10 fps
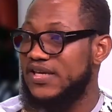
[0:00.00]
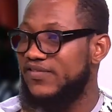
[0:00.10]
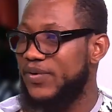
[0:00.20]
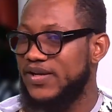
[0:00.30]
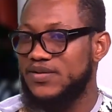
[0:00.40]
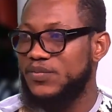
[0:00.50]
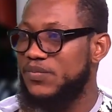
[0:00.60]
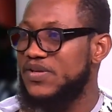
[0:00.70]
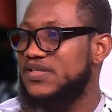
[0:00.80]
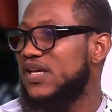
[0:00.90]
give birth, the
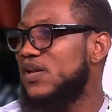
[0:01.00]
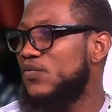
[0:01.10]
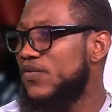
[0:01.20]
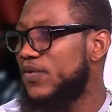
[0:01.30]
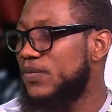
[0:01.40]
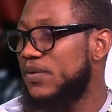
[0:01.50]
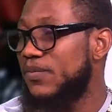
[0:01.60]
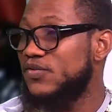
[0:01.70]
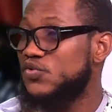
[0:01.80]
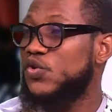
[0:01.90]
baby is taken away from them
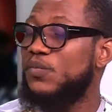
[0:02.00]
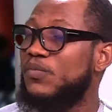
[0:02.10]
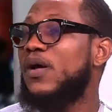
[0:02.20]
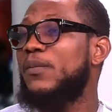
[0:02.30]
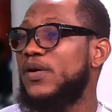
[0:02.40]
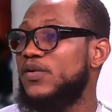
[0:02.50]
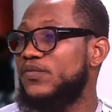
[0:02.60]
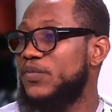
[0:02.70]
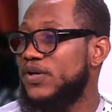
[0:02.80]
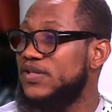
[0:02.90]
and some amount
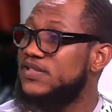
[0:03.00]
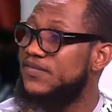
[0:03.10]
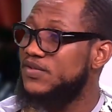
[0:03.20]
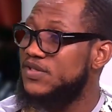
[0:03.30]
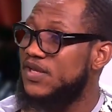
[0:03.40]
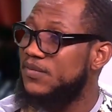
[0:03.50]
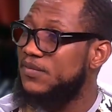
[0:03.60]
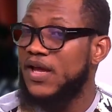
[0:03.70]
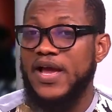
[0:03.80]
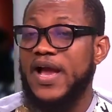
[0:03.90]
of money is given to them
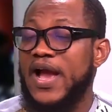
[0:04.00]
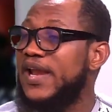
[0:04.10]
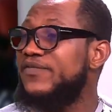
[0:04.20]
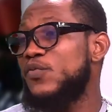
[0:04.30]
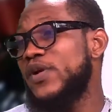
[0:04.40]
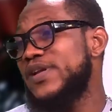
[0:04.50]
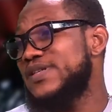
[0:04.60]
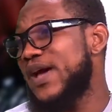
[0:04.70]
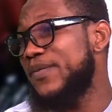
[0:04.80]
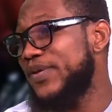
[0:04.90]
and everyone
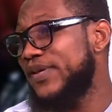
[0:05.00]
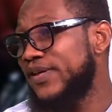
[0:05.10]
is happy.